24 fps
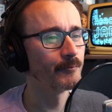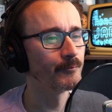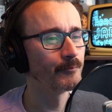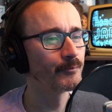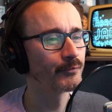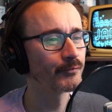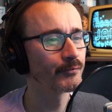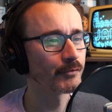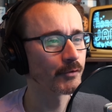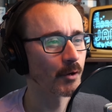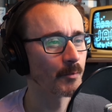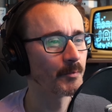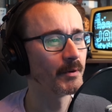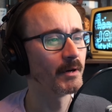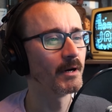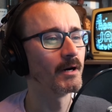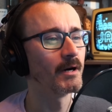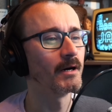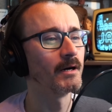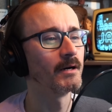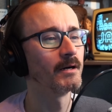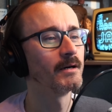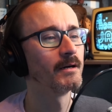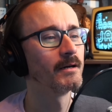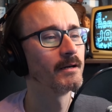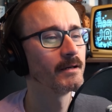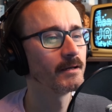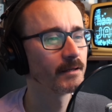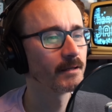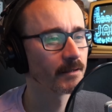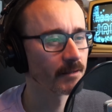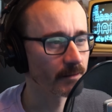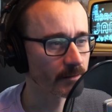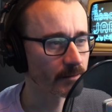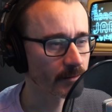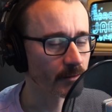proper,
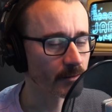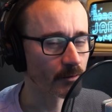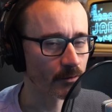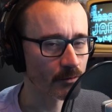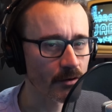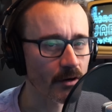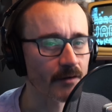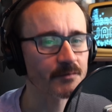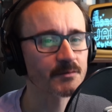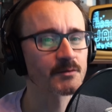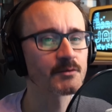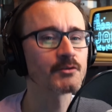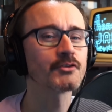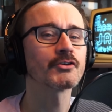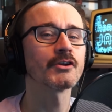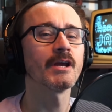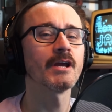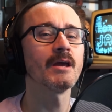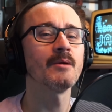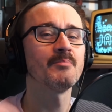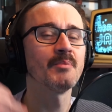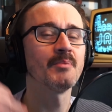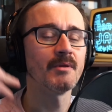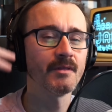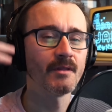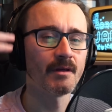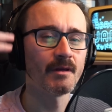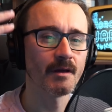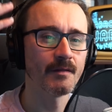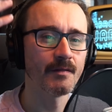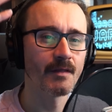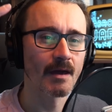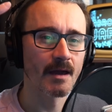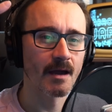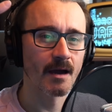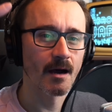craftsmanship, and
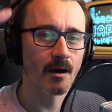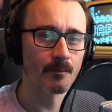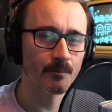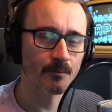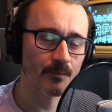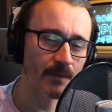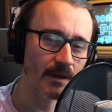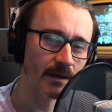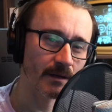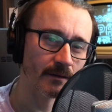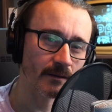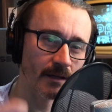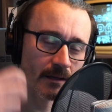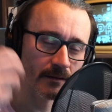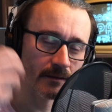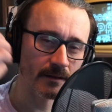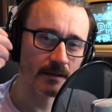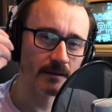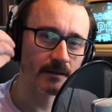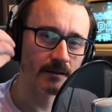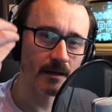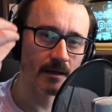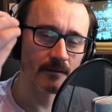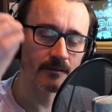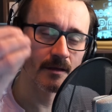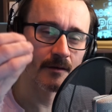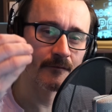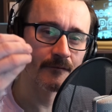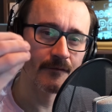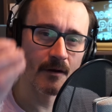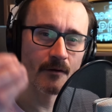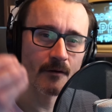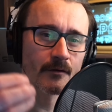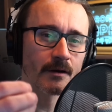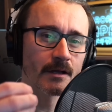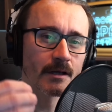they're
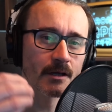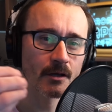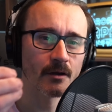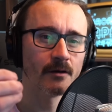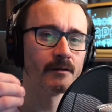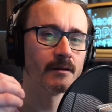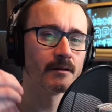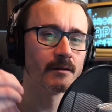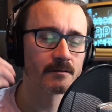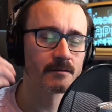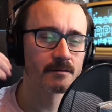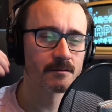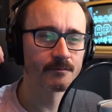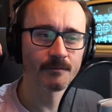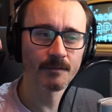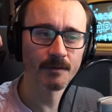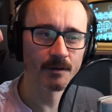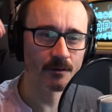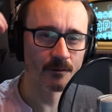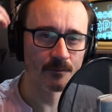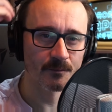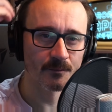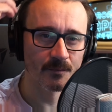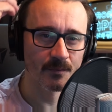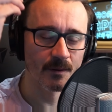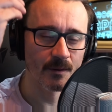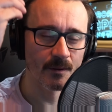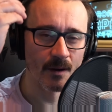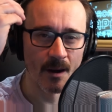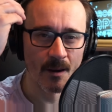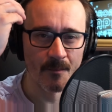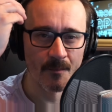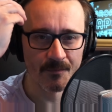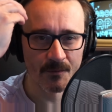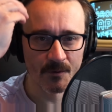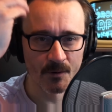very good at
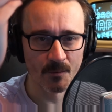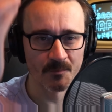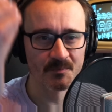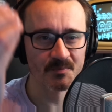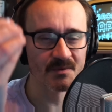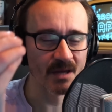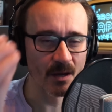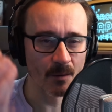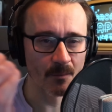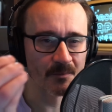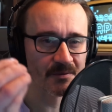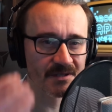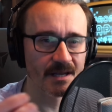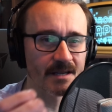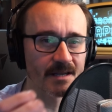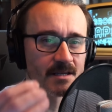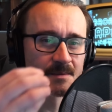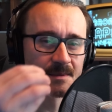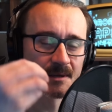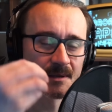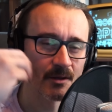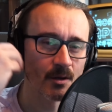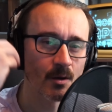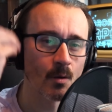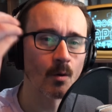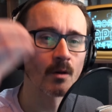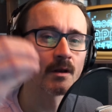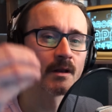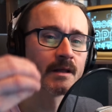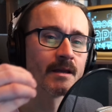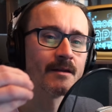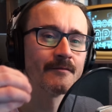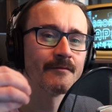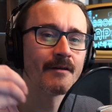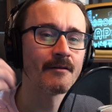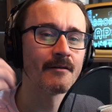they obsess about the
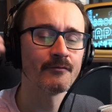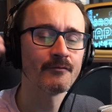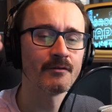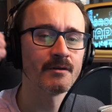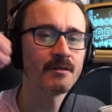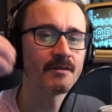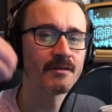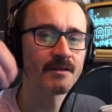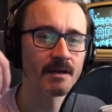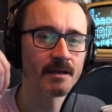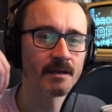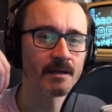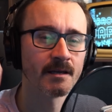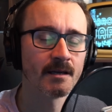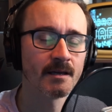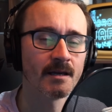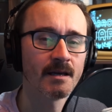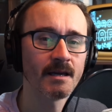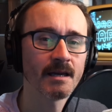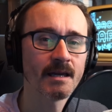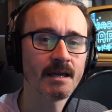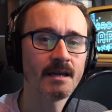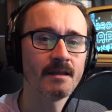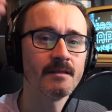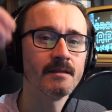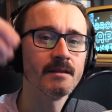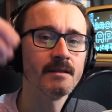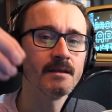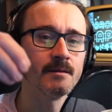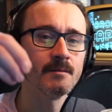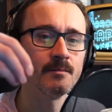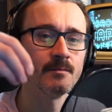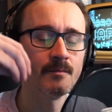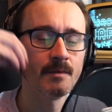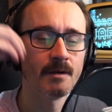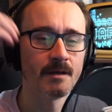quality of everything in
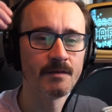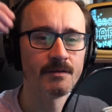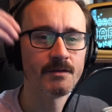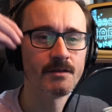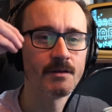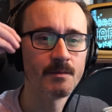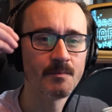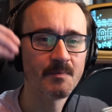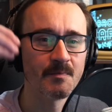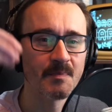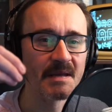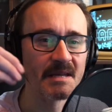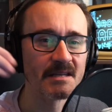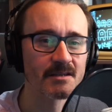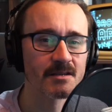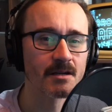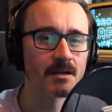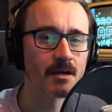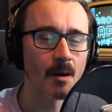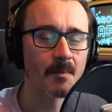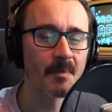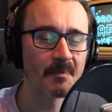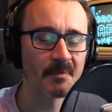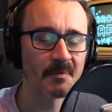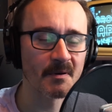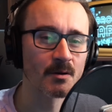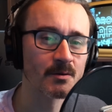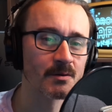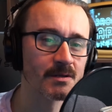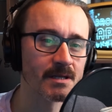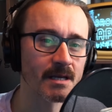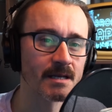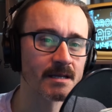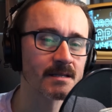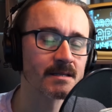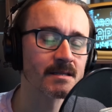the bean to cup
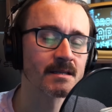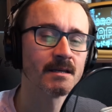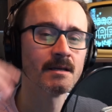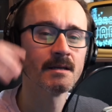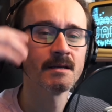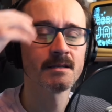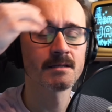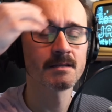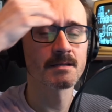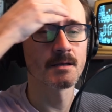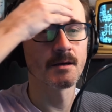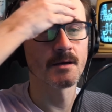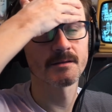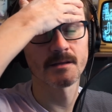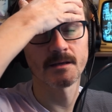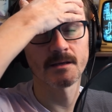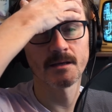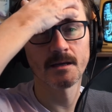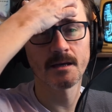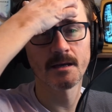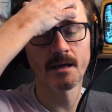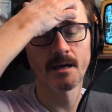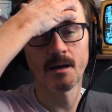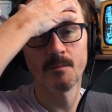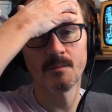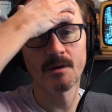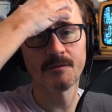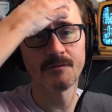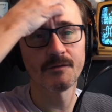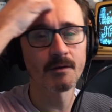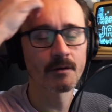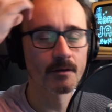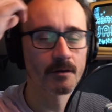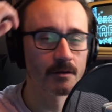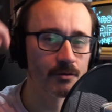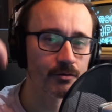process. So I think if
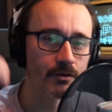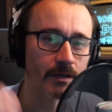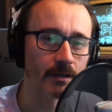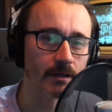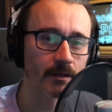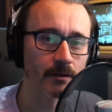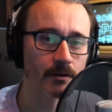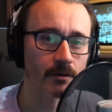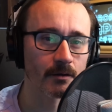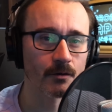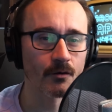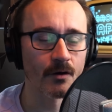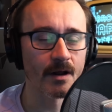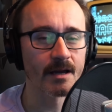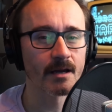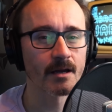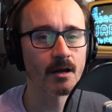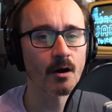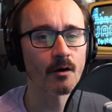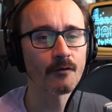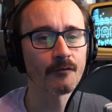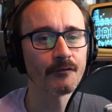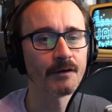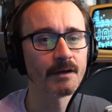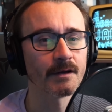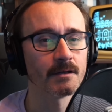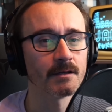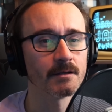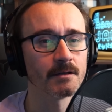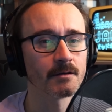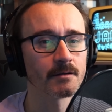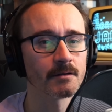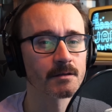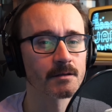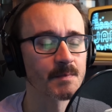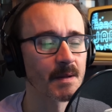you're going to drink great coffee and
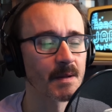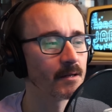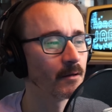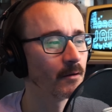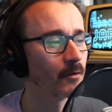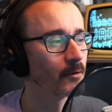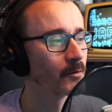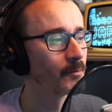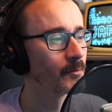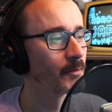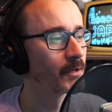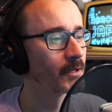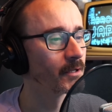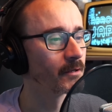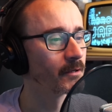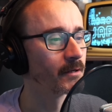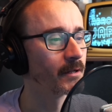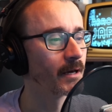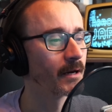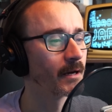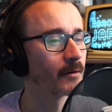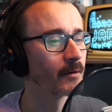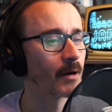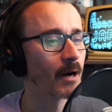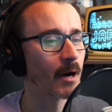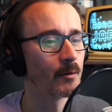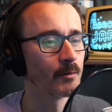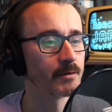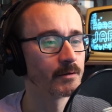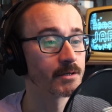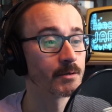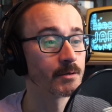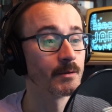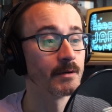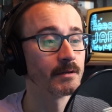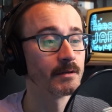you're going to spend a lot of money on it, I would
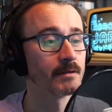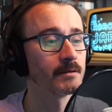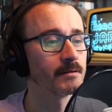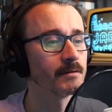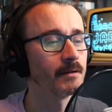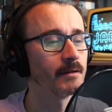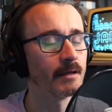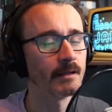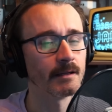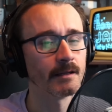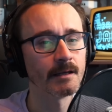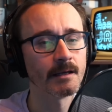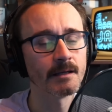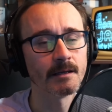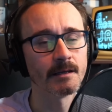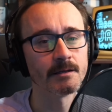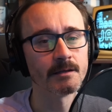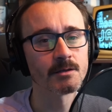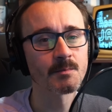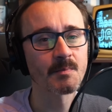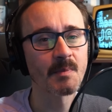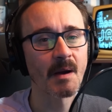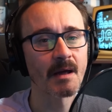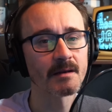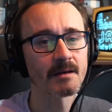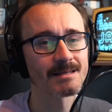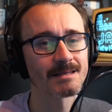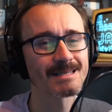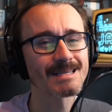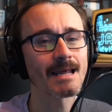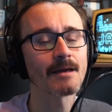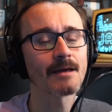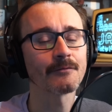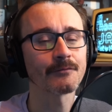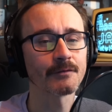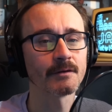do it in Japan
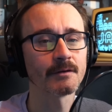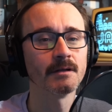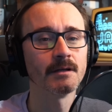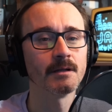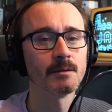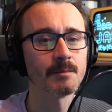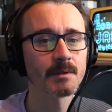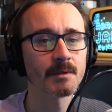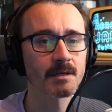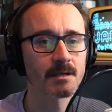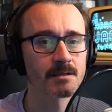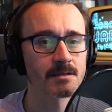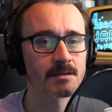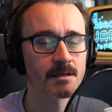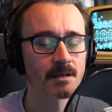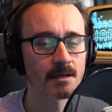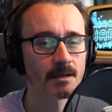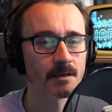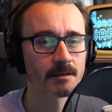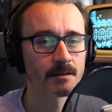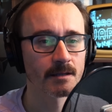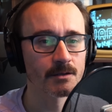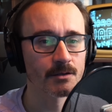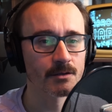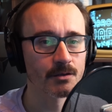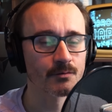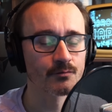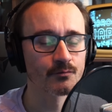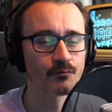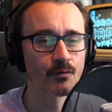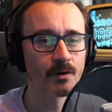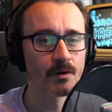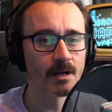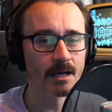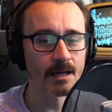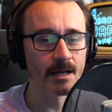definitely, because they're
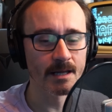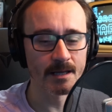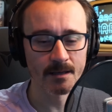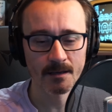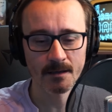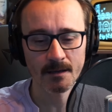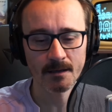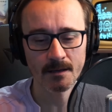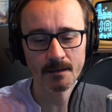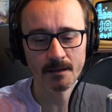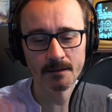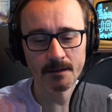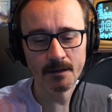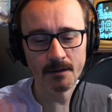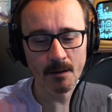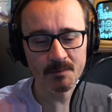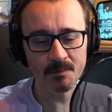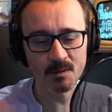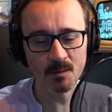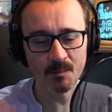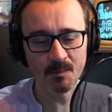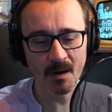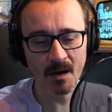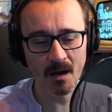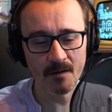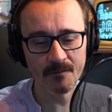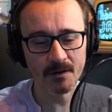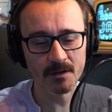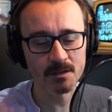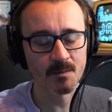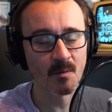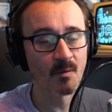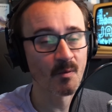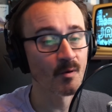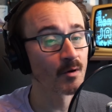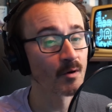absolute
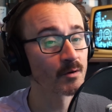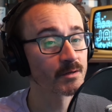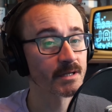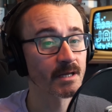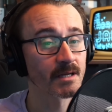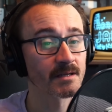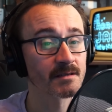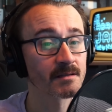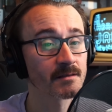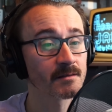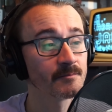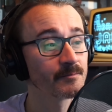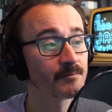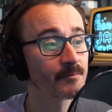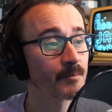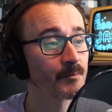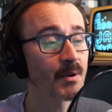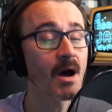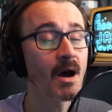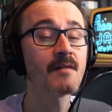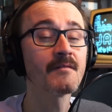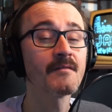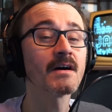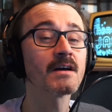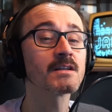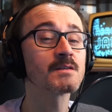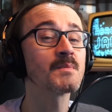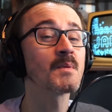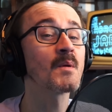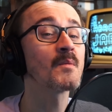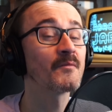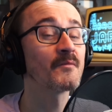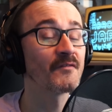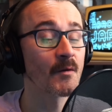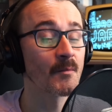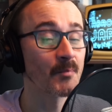perverts for process. Perverts
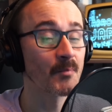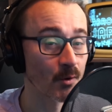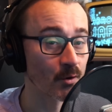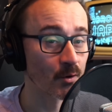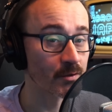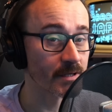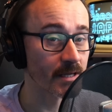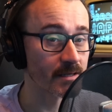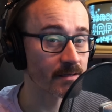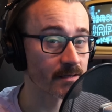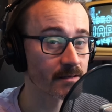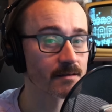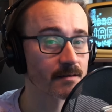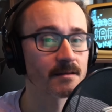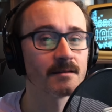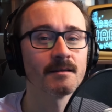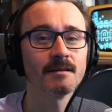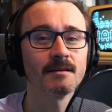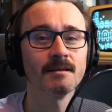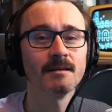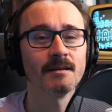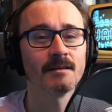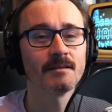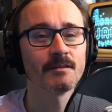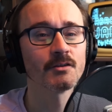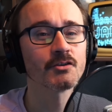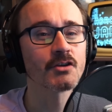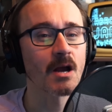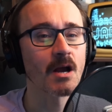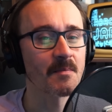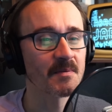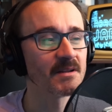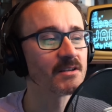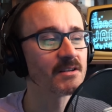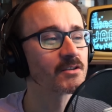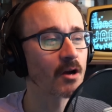for process. The
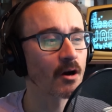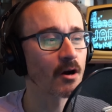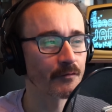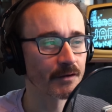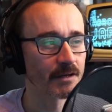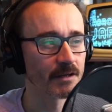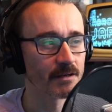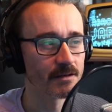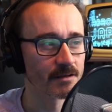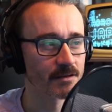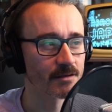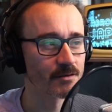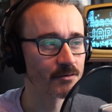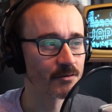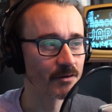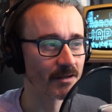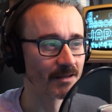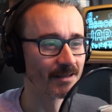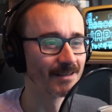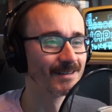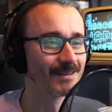Japanese coffee industry.